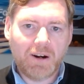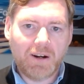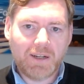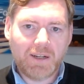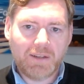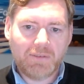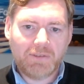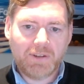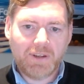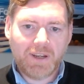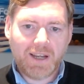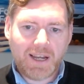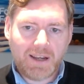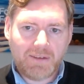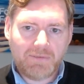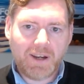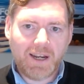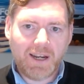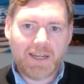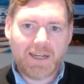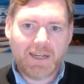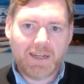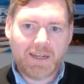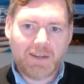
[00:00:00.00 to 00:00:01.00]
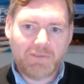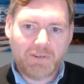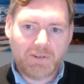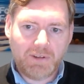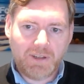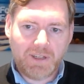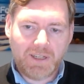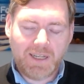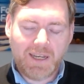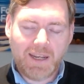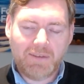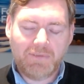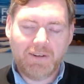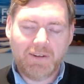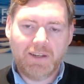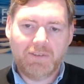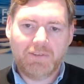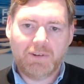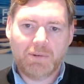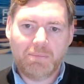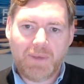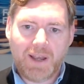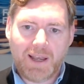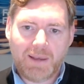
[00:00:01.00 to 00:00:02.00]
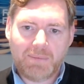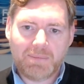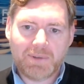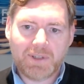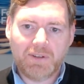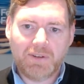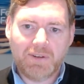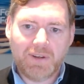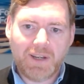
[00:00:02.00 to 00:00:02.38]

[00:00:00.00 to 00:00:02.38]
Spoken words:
And if you have high definition maps and